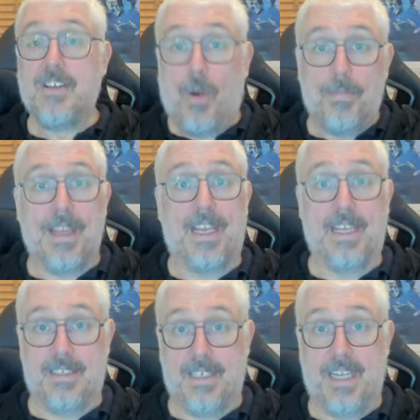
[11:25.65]
not being
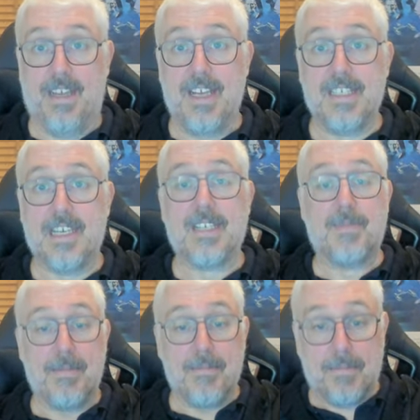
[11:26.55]
hidden here, is it? It's
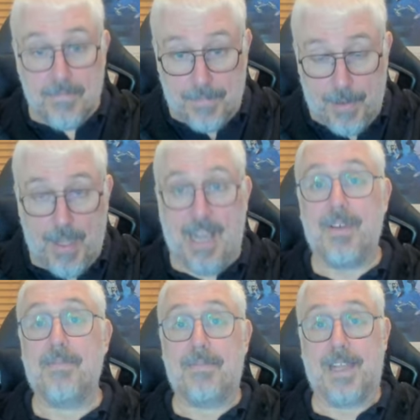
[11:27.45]
being put out
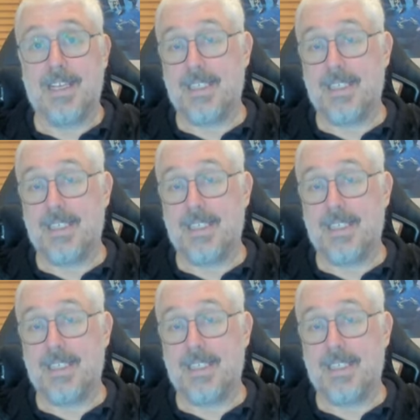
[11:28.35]
in plain